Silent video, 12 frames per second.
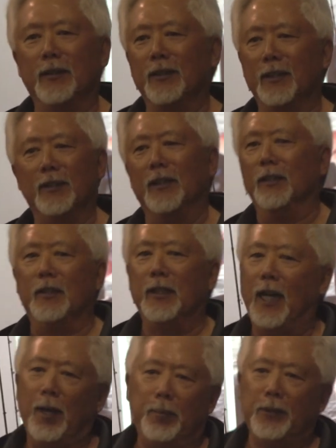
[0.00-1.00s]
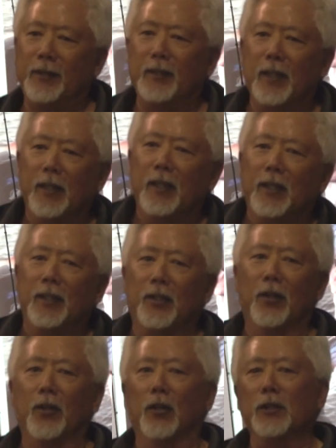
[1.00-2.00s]
It just doesn't happen. You
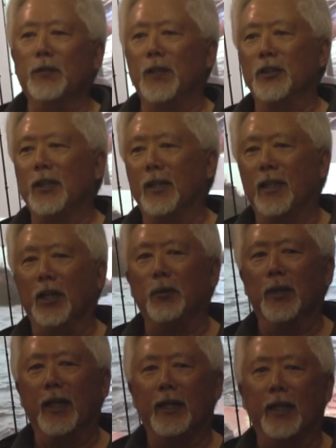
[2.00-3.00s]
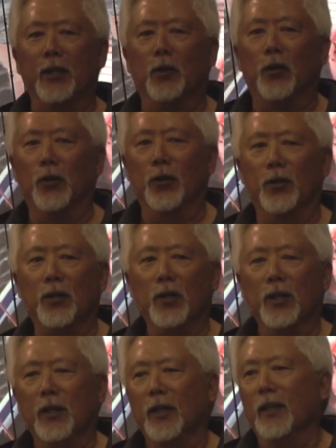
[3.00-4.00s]
know, those fish, I think when they get older,
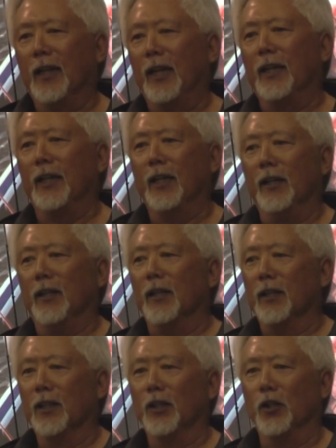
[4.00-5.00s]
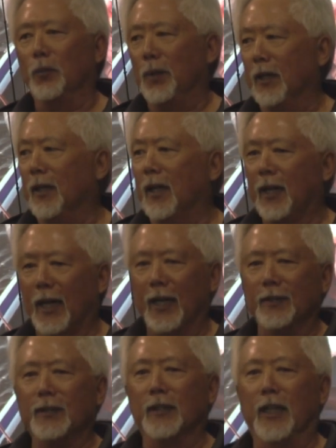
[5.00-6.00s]
they get a little bit
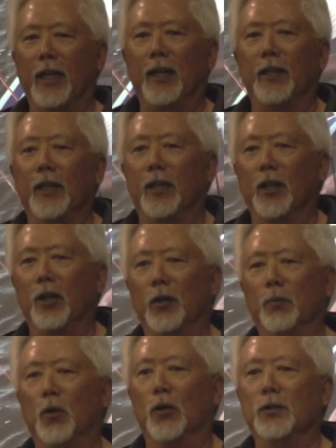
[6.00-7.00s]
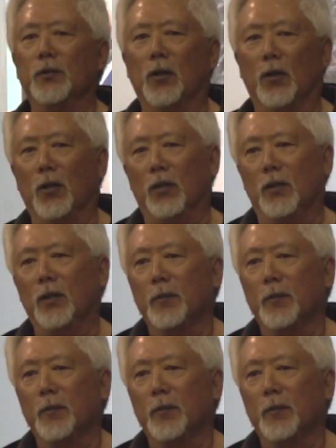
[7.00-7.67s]
isolated and then they're more solo.